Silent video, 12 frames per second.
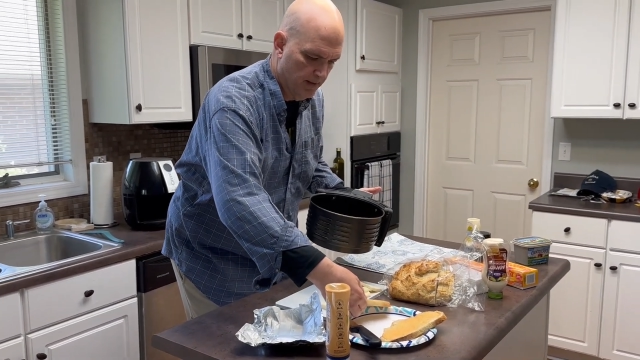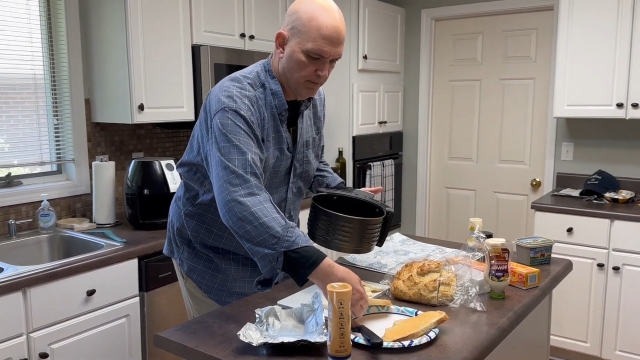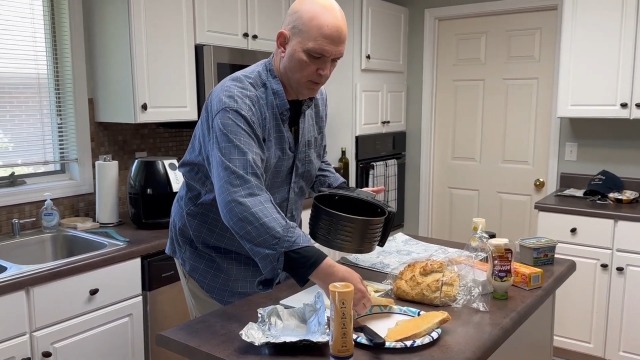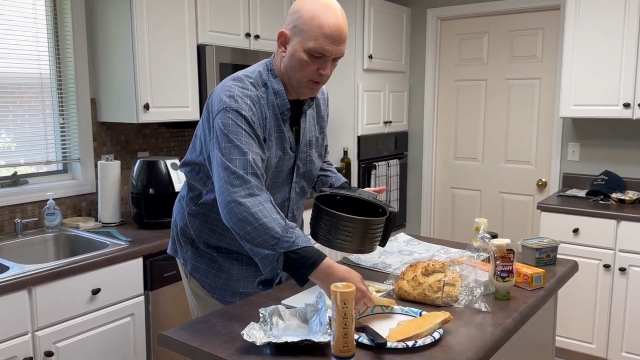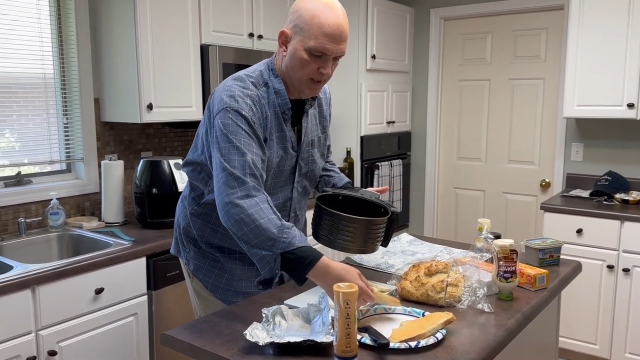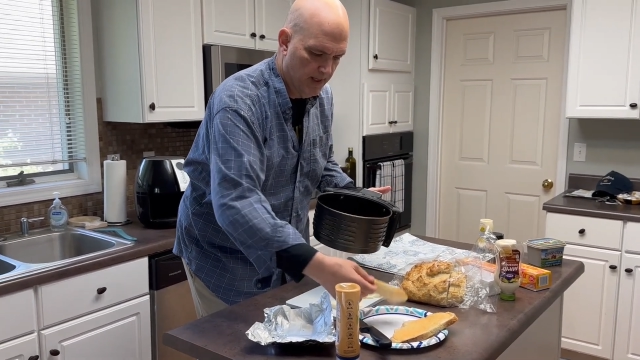
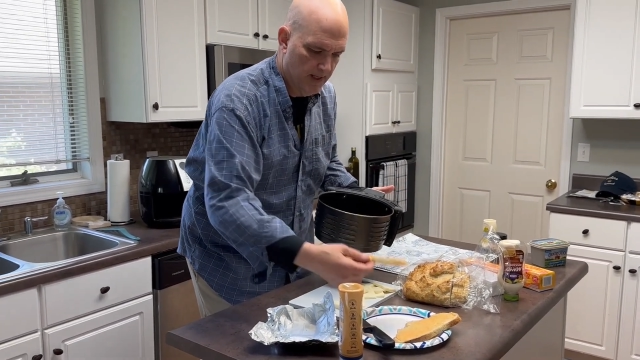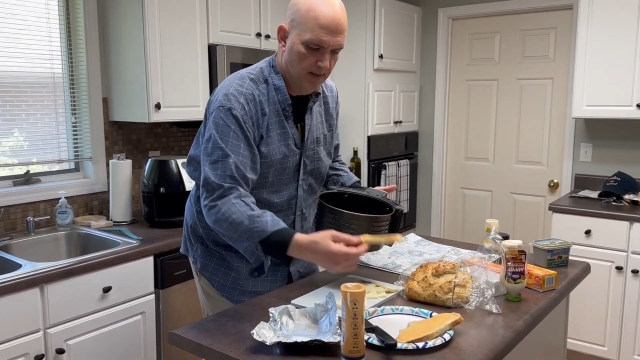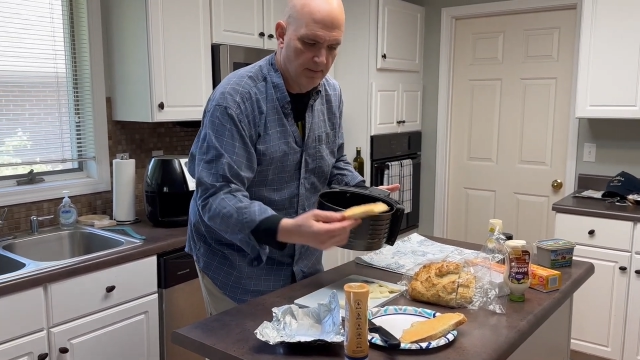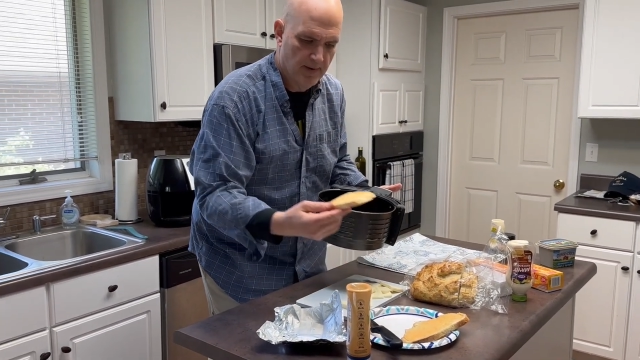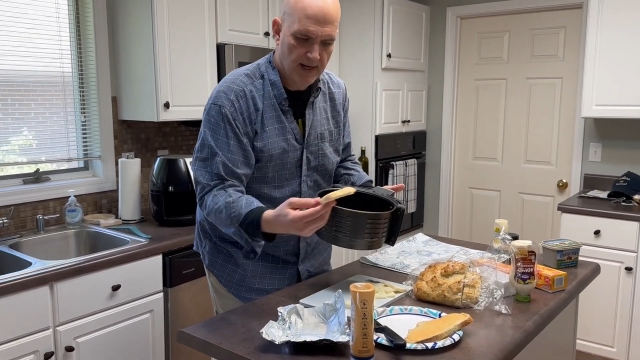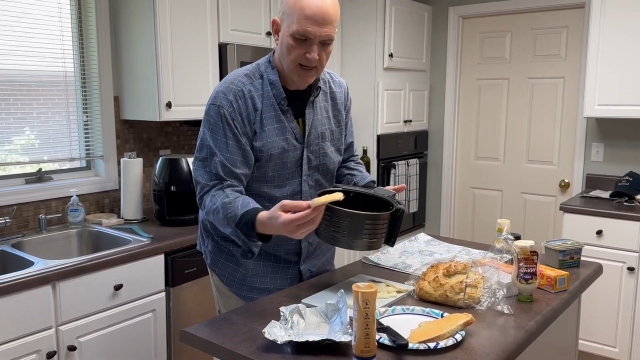put it
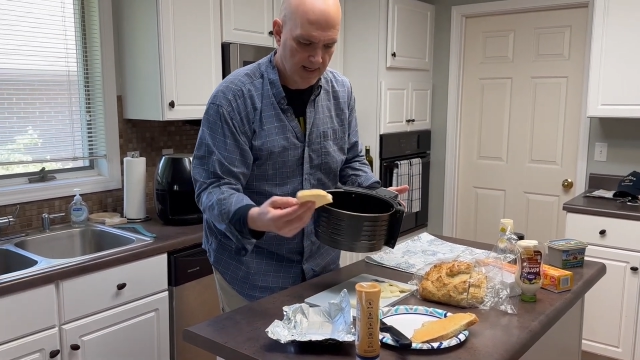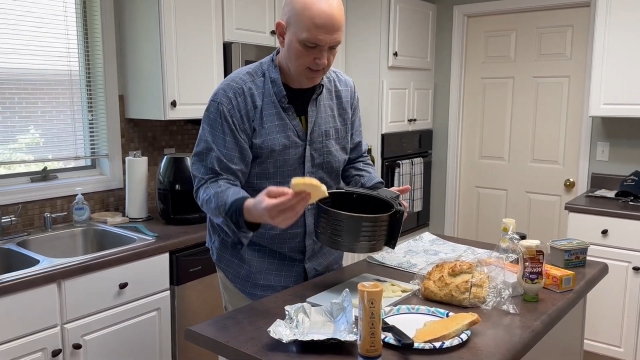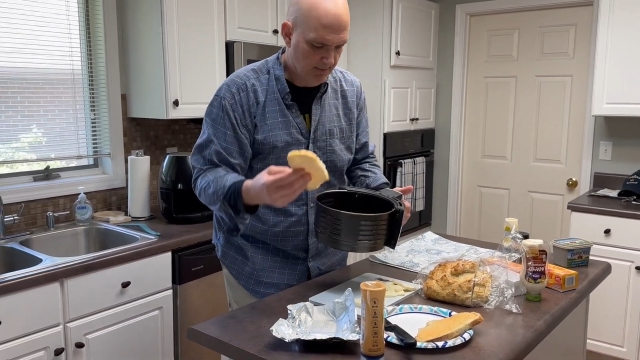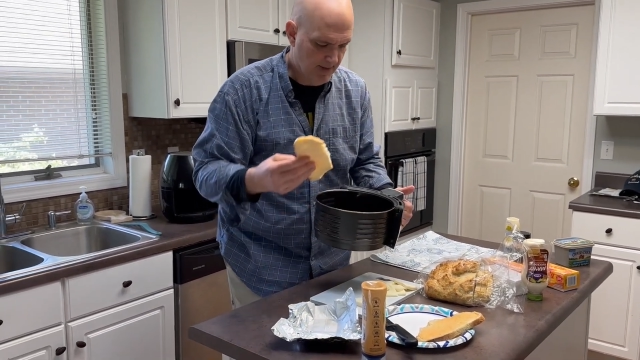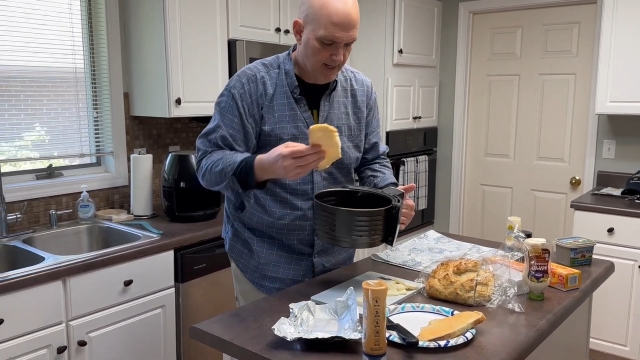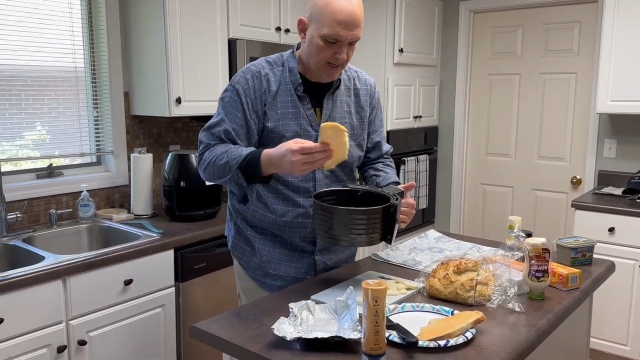
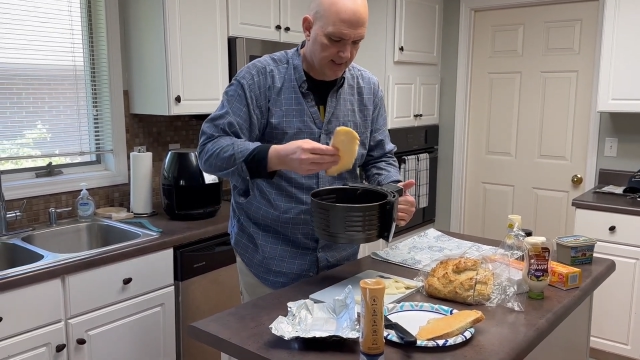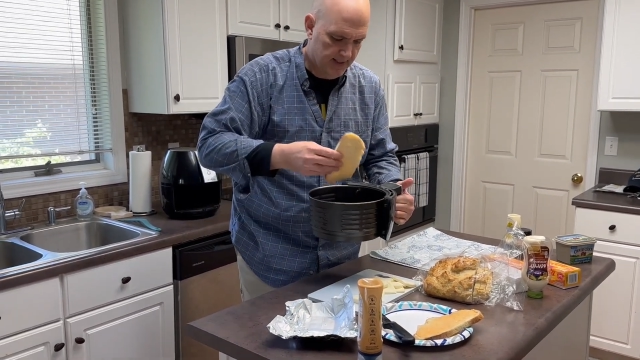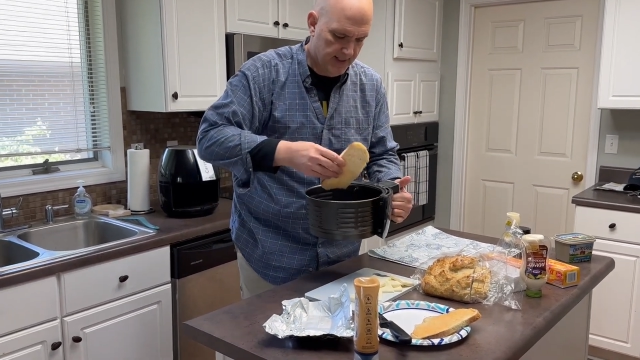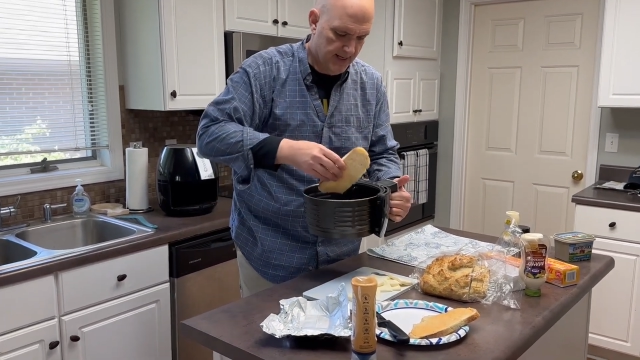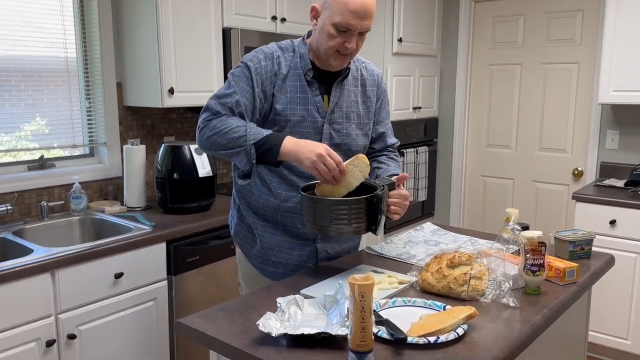mayonnaise size